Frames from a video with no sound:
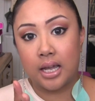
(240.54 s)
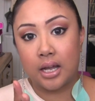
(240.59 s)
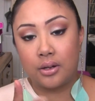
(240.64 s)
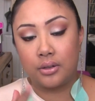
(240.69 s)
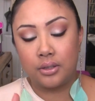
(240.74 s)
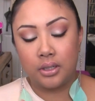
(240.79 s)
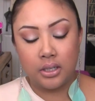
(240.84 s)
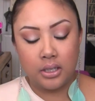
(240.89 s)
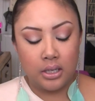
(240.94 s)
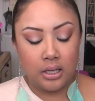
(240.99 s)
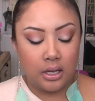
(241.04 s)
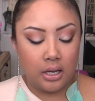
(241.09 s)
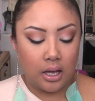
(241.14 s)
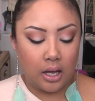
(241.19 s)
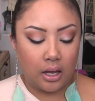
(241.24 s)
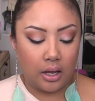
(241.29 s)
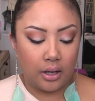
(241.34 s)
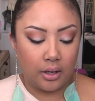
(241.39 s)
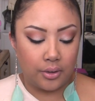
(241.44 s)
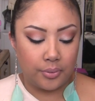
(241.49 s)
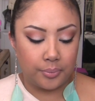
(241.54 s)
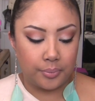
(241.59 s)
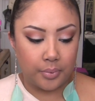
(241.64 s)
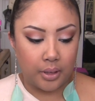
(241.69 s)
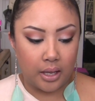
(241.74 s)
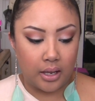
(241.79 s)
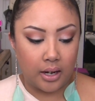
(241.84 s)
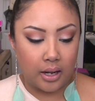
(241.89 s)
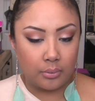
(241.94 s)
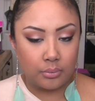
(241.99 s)
out. Um,
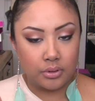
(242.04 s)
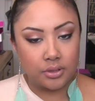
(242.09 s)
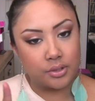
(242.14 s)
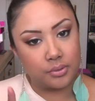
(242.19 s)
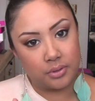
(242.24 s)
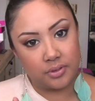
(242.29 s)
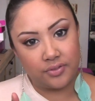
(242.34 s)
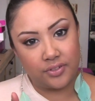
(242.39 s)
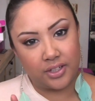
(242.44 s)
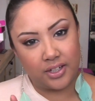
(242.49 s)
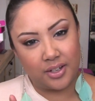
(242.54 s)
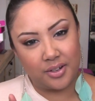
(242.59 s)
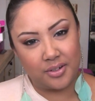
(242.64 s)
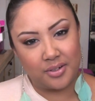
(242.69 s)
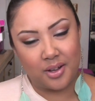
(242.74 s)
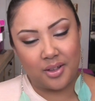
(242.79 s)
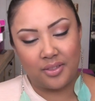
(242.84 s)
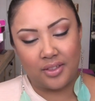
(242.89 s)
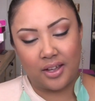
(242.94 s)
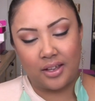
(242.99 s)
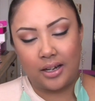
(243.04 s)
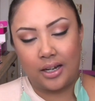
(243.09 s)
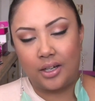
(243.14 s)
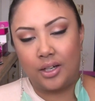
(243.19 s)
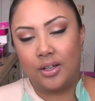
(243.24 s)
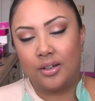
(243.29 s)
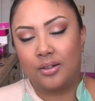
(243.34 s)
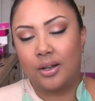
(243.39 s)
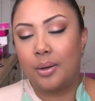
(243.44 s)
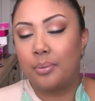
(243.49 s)
and I will do a video on that. I
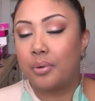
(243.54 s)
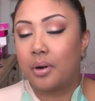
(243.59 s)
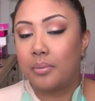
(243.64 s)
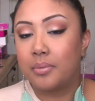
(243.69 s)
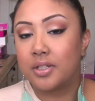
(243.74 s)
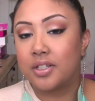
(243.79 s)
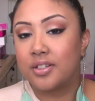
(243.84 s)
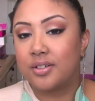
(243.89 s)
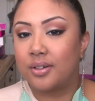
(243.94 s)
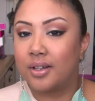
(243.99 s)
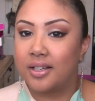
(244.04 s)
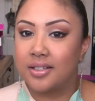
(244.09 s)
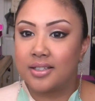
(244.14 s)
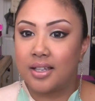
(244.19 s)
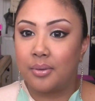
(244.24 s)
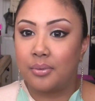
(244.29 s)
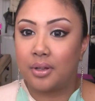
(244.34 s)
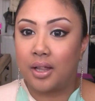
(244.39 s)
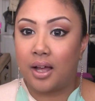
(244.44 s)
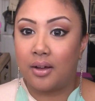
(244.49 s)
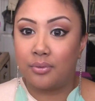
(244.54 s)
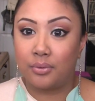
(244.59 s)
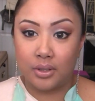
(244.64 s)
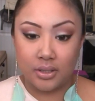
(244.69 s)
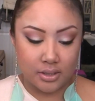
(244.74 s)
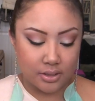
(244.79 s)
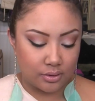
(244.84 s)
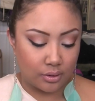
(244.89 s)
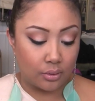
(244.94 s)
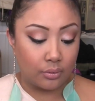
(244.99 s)
know, I promised you guys I will have
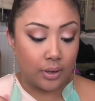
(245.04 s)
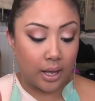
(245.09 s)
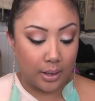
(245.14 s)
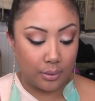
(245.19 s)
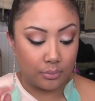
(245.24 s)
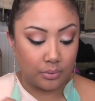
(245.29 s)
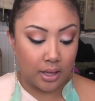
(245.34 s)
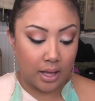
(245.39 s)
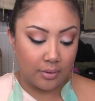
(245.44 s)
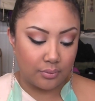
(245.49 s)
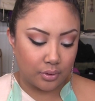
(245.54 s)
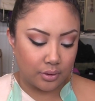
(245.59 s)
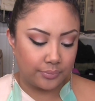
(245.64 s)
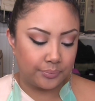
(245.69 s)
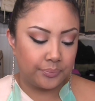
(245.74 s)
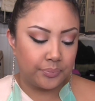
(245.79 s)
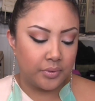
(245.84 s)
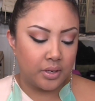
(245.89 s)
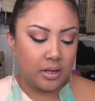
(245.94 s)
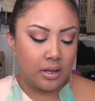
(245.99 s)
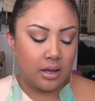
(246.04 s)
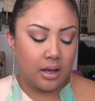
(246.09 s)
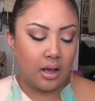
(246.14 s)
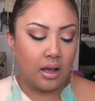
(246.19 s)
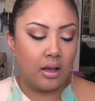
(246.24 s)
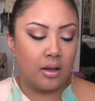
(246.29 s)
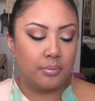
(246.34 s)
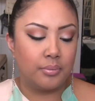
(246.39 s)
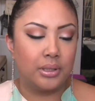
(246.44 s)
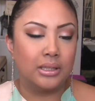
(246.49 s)
one, so I will have one.
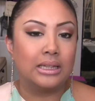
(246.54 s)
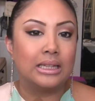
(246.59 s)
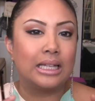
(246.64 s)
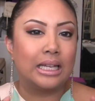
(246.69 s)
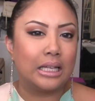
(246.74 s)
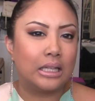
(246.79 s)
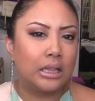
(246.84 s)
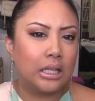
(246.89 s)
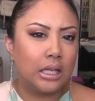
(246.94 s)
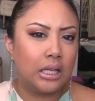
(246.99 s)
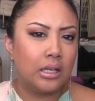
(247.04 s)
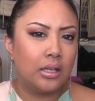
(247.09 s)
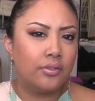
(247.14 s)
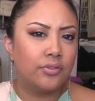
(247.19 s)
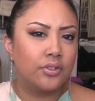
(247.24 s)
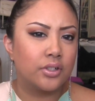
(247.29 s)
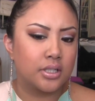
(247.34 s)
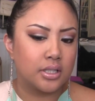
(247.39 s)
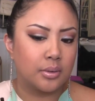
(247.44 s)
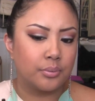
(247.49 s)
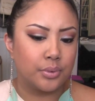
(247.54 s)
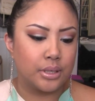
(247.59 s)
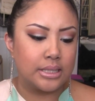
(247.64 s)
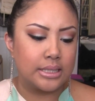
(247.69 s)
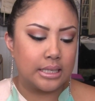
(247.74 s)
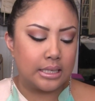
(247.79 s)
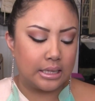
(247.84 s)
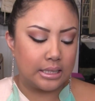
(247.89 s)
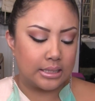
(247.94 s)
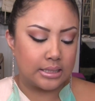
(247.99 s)
Um, but lately, for some
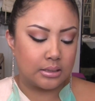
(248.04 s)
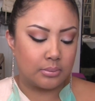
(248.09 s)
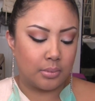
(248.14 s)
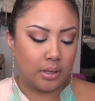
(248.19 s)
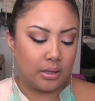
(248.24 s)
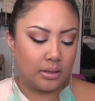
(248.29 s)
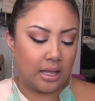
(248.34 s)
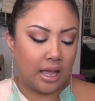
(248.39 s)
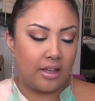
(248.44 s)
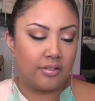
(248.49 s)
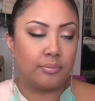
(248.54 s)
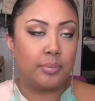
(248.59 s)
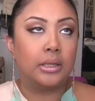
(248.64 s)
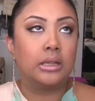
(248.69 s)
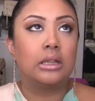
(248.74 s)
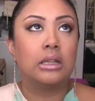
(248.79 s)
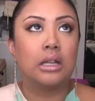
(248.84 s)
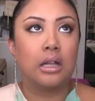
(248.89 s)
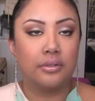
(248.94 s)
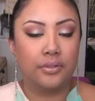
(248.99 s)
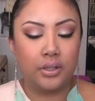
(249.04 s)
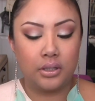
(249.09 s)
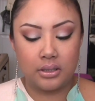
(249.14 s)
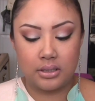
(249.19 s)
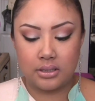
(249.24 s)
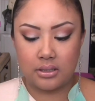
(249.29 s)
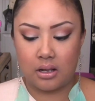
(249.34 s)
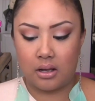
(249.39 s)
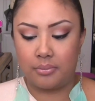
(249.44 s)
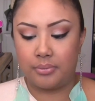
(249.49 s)
reason, this month, I've been loving
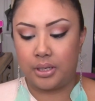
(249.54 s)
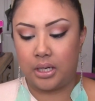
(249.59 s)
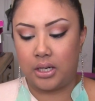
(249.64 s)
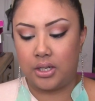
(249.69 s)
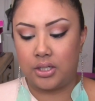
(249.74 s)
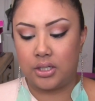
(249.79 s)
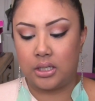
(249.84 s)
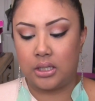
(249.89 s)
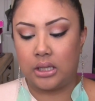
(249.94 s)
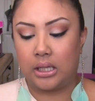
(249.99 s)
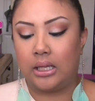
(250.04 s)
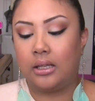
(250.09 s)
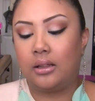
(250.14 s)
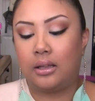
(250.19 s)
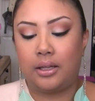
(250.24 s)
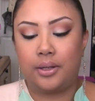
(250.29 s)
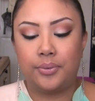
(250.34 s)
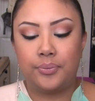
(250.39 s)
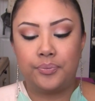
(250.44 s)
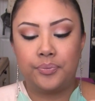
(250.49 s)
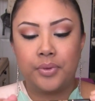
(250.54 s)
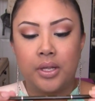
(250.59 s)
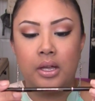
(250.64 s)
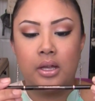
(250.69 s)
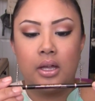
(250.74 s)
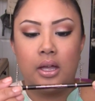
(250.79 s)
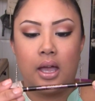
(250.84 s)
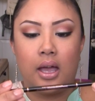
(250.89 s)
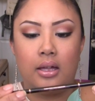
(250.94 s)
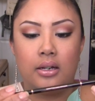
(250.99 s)
this combination lately.
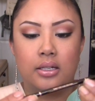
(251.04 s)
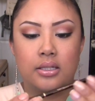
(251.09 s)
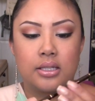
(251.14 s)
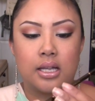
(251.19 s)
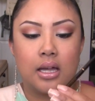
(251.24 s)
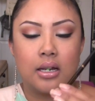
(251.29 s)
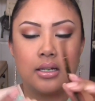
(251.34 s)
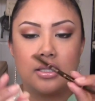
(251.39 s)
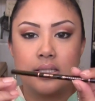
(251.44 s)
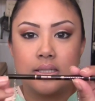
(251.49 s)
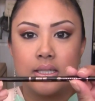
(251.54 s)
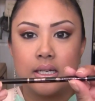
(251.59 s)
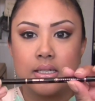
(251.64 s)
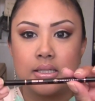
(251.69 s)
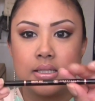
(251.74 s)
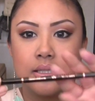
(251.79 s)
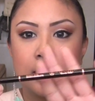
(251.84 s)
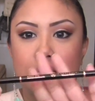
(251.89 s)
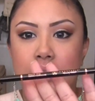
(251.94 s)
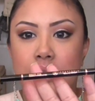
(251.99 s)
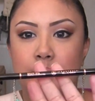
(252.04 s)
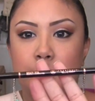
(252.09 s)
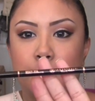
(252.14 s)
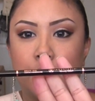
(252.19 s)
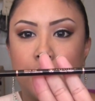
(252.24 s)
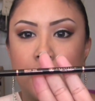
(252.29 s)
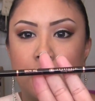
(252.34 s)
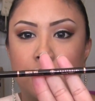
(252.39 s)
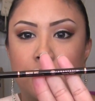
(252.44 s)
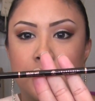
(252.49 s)
And it's Anastasia's
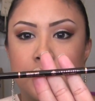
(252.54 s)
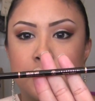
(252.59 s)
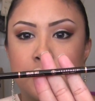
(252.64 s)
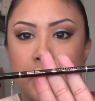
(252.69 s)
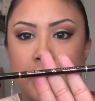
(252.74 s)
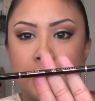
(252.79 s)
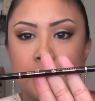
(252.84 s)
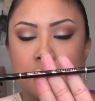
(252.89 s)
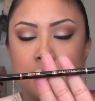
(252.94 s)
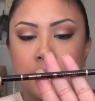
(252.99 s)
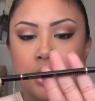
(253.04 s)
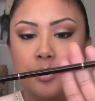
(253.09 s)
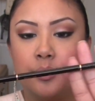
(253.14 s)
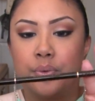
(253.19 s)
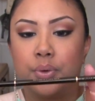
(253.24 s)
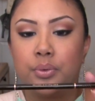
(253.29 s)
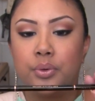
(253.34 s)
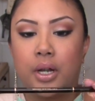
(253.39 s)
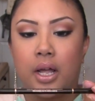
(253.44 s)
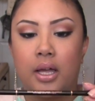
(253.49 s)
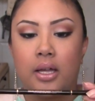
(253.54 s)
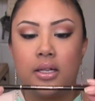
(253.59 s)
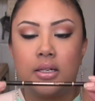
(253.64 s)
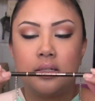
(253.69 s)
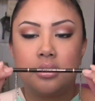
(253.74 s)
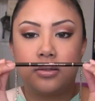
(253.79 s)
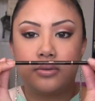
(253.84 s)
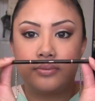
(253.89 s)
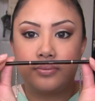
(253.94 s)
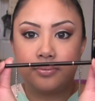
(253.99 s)
Brow Wiz Pencil in
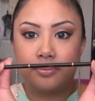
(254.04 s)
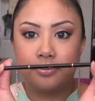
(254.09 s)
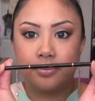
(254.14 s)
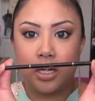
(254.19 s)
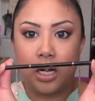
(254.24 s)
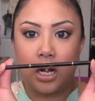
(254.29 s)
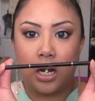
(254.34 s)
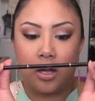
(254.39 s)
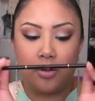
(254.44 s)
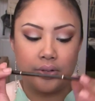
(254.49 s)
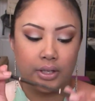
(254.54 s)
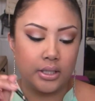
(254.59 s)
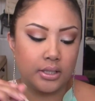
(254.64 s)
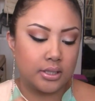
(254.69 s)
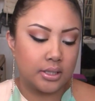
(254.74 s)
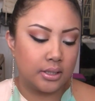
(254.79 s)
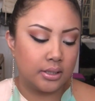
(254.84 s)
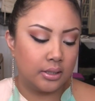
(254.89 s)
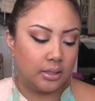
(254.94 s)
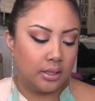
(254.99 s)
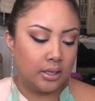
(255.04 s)
Brunette. Love it.